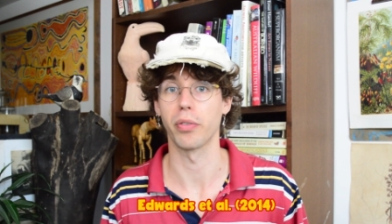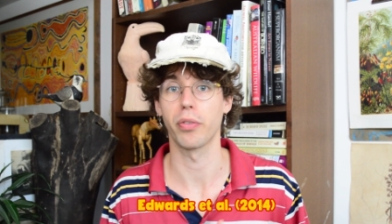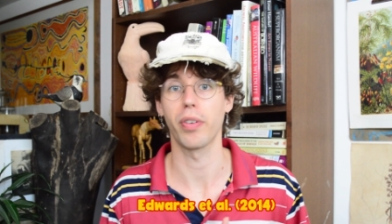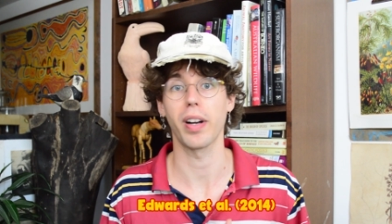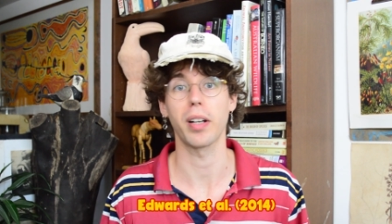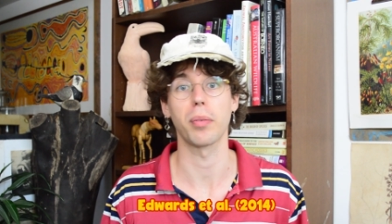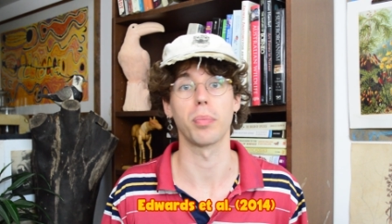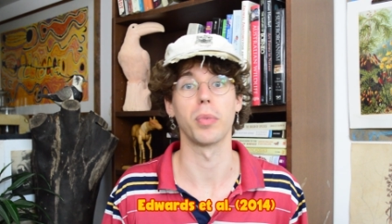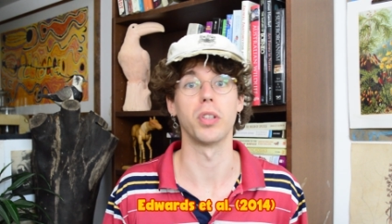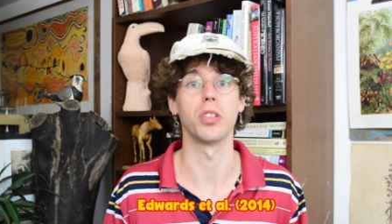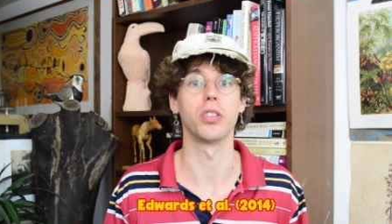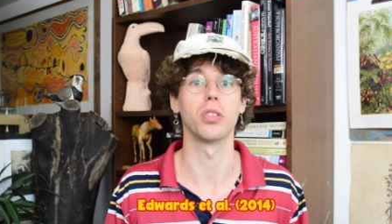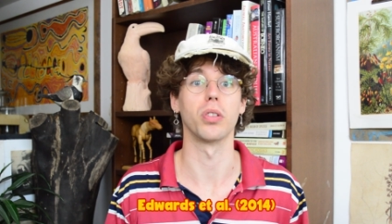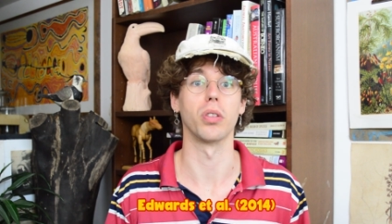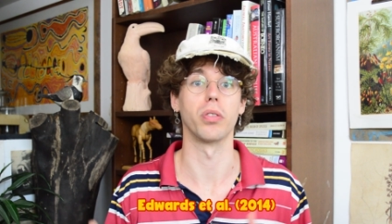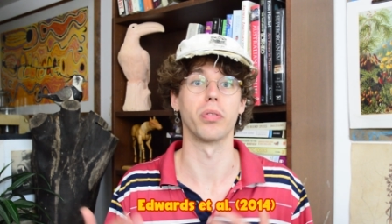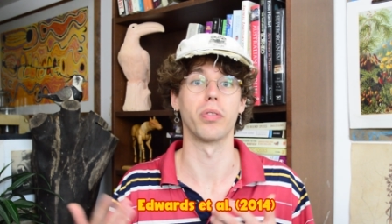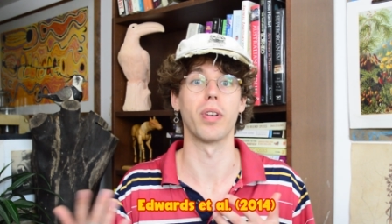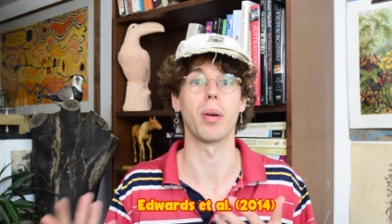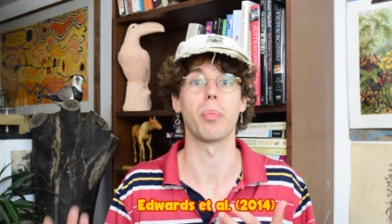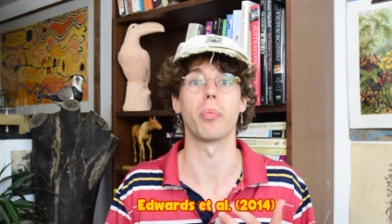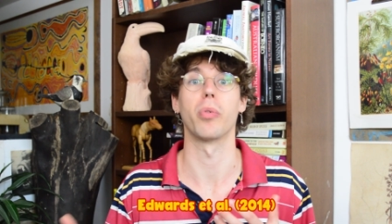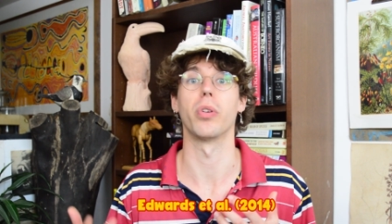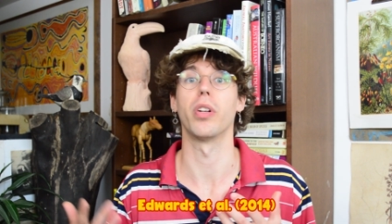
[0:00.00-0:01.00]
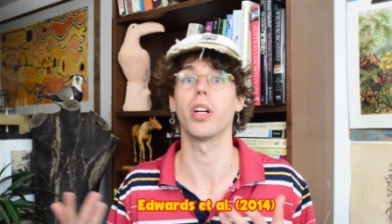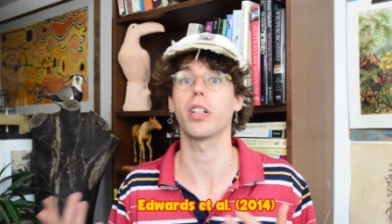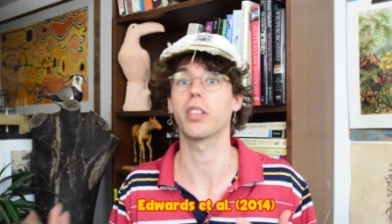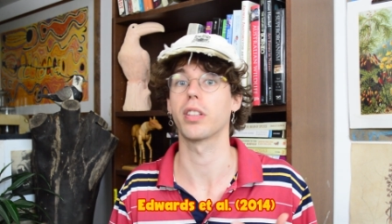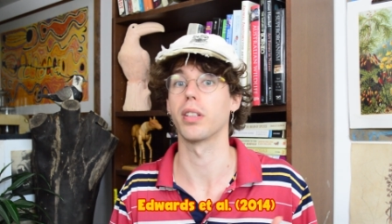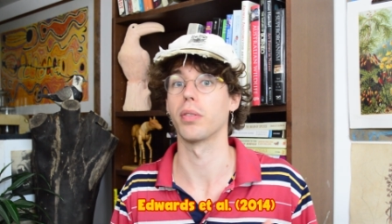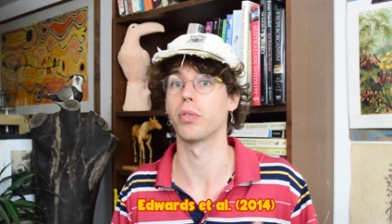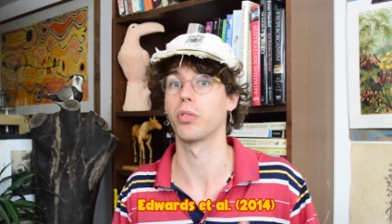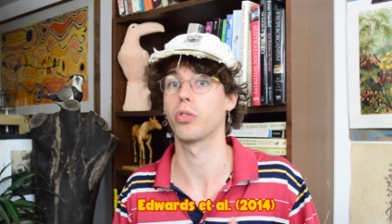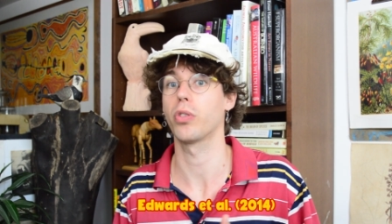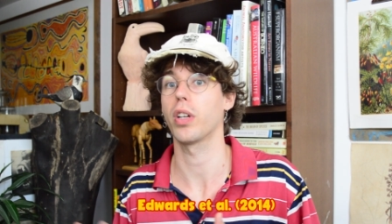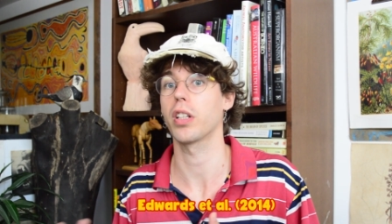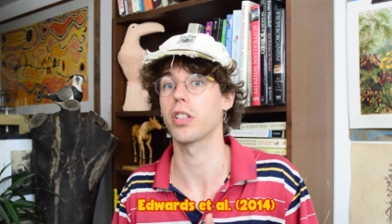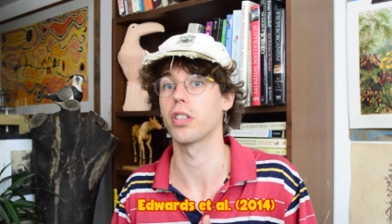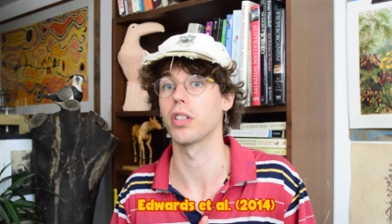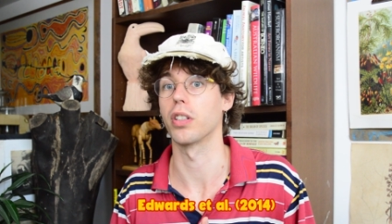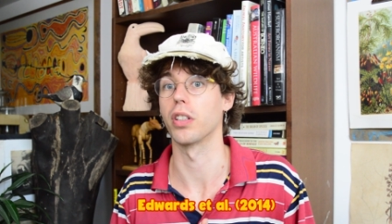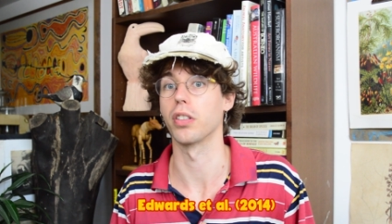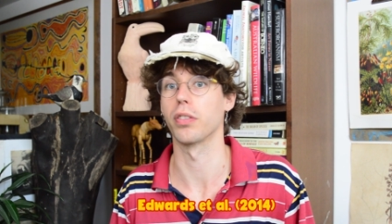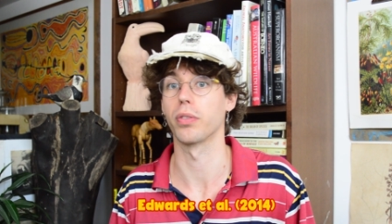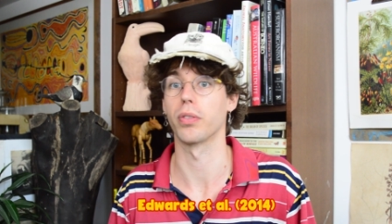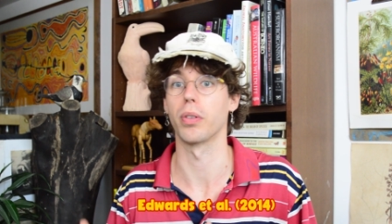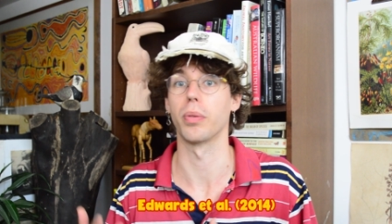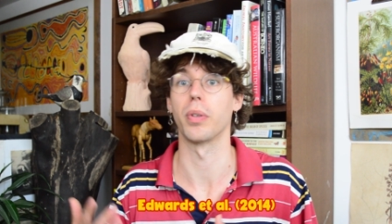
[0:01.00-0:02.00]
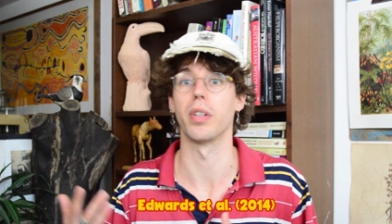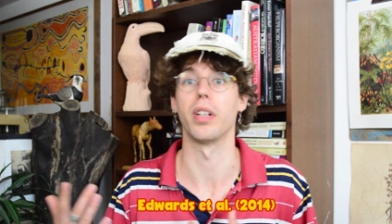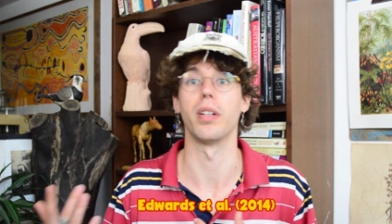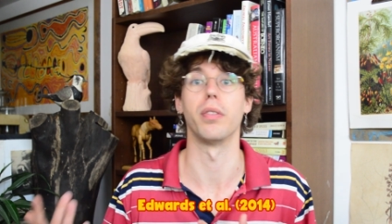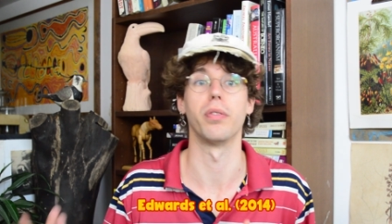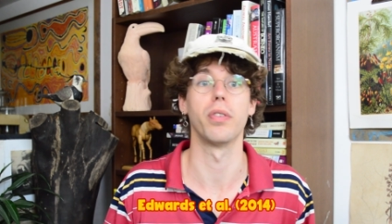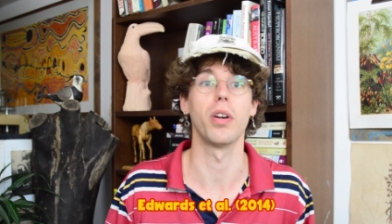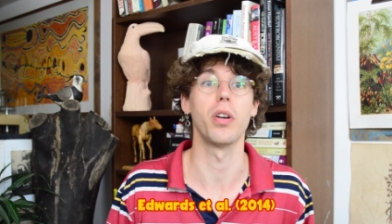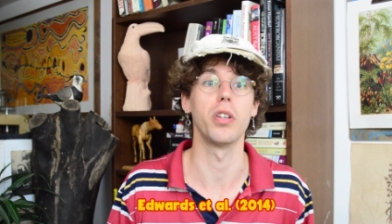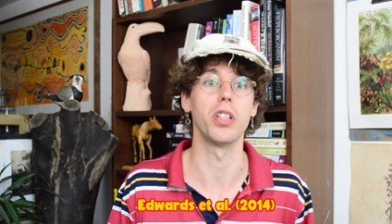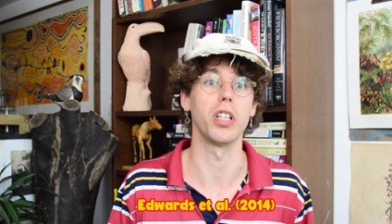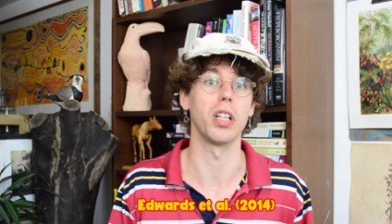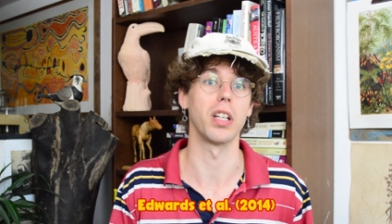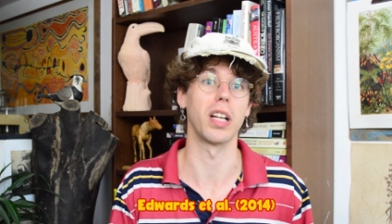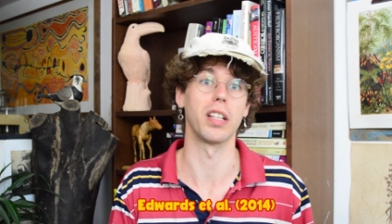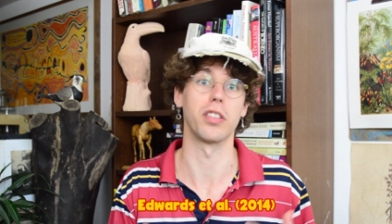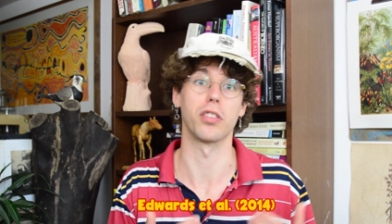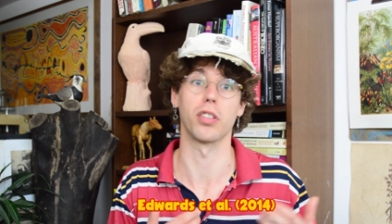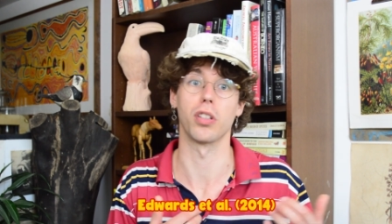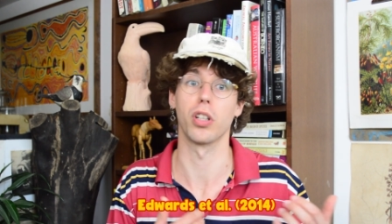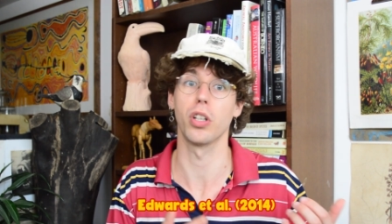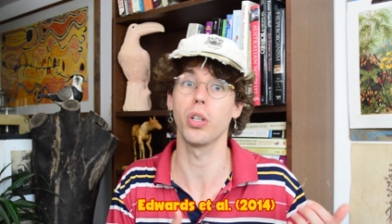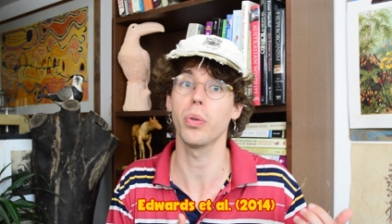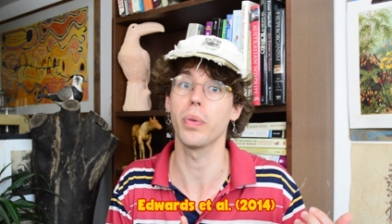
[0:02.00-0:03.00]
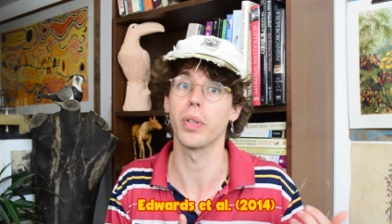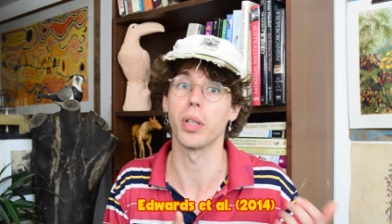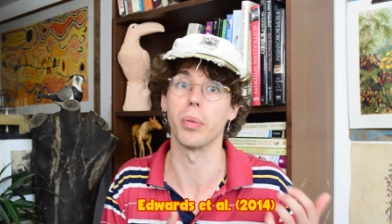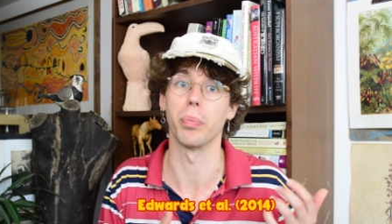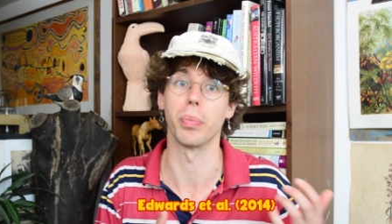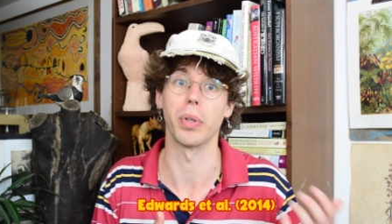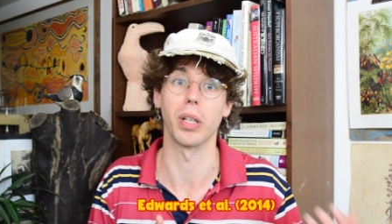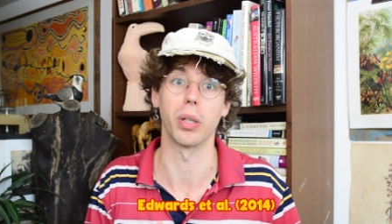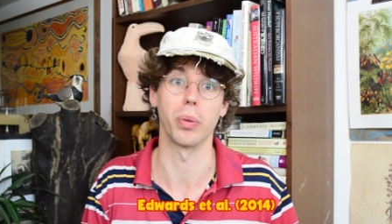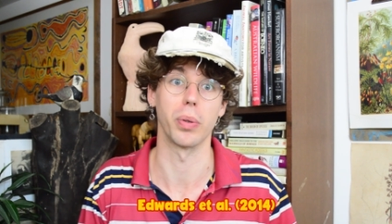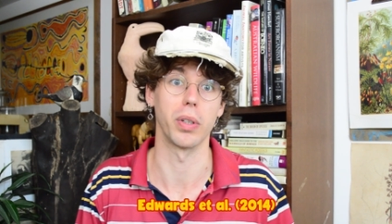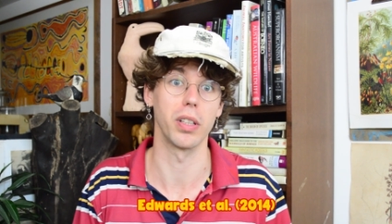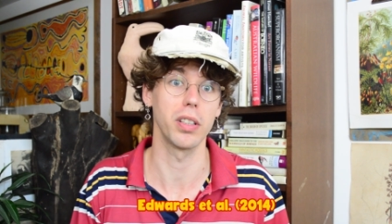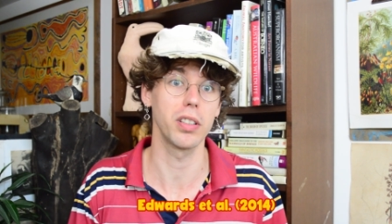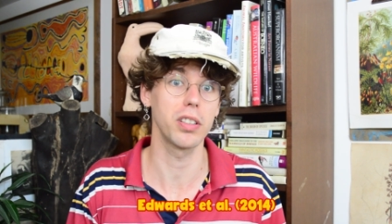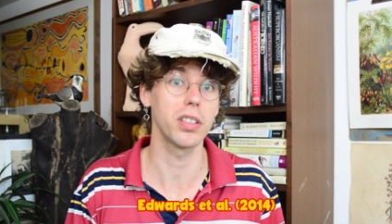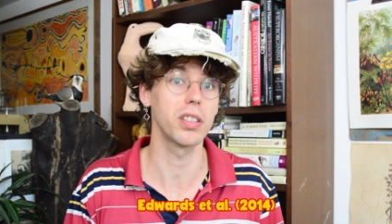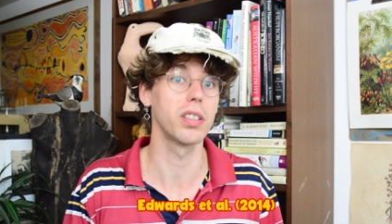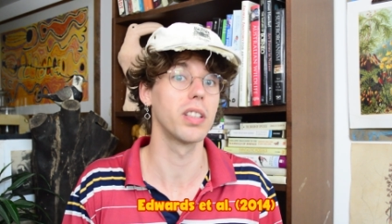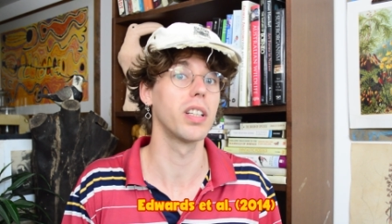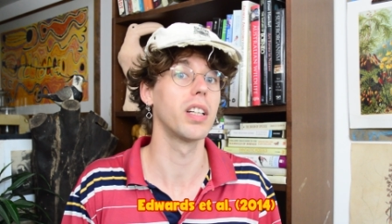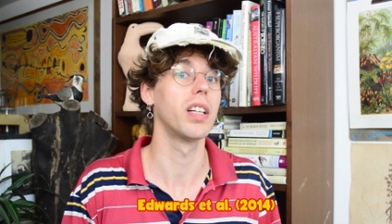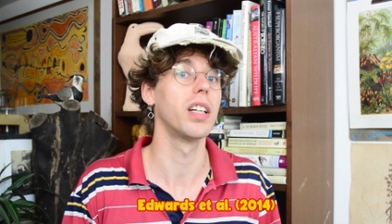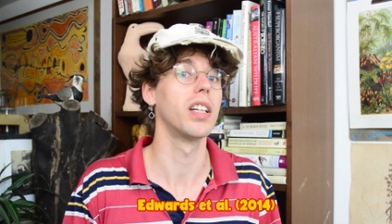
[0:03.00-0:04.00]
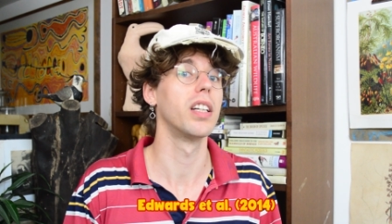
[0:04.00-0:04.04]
fragments of reproductive structures from the Devonian and Silurian periods